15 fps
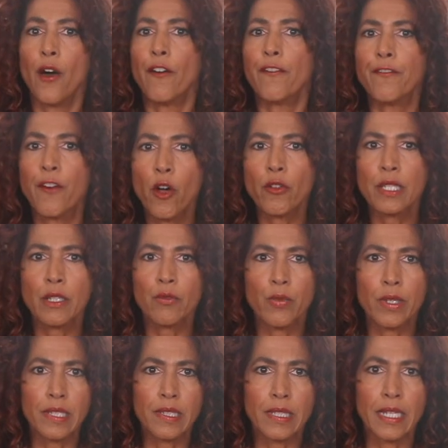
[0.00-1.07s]
faulty
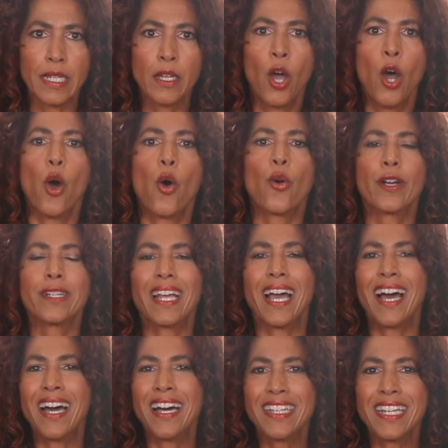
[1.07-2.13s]
reasoning, or an
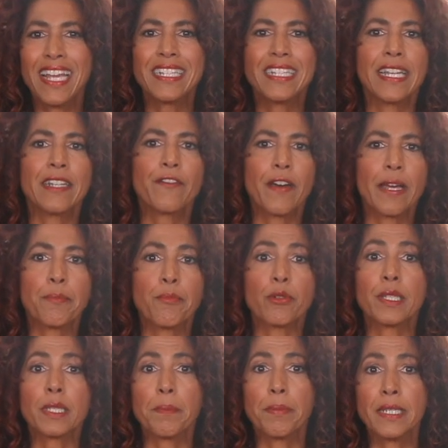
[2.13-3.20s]
unidentified
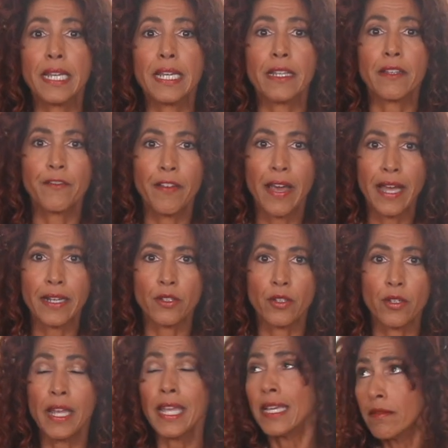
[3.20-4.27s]
precipitating
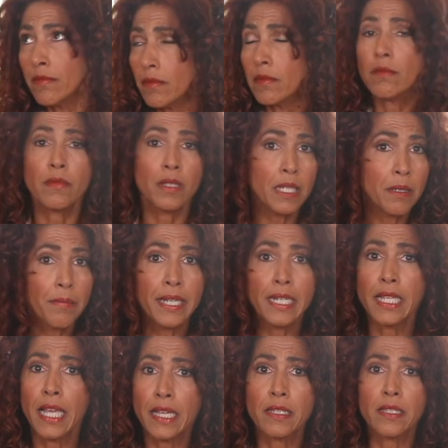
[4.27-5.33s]
factor. And in
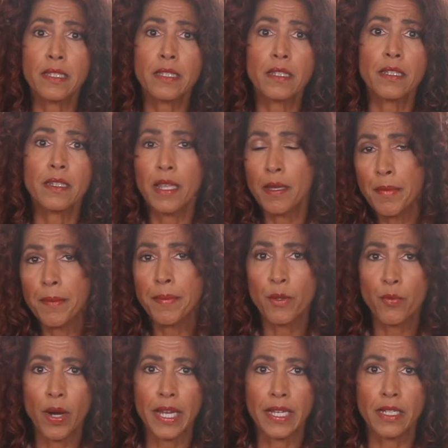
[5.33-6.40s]
many cases, they may be
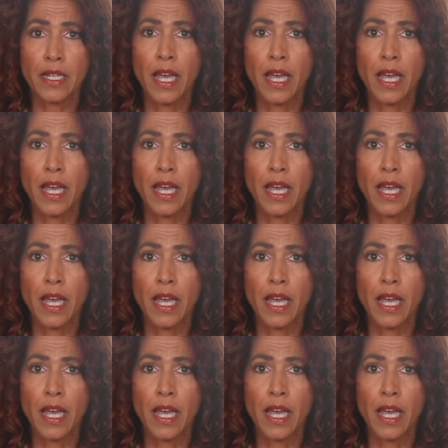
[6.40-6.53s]
right.